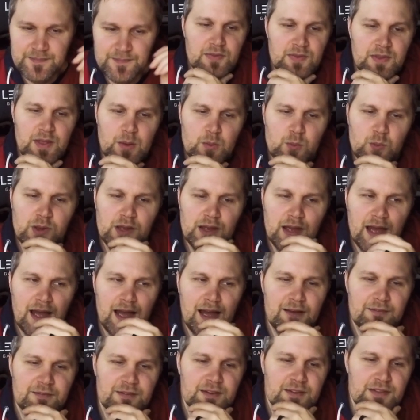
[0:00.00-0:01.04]
Then we
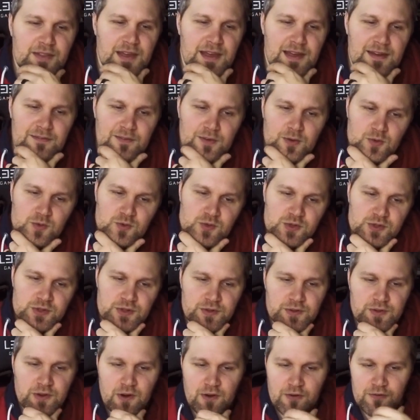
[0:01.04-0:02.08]
have the
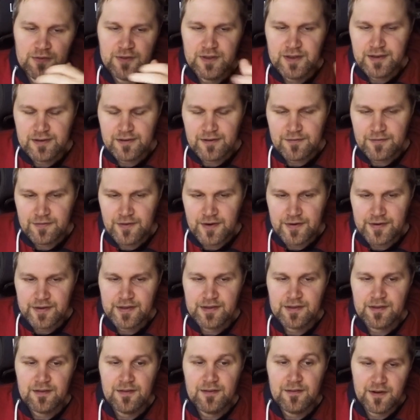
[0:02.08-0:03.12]
evolution of
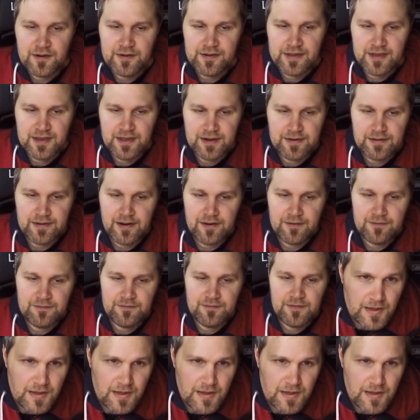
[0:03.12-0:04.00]
Girafarig, Farigiraf.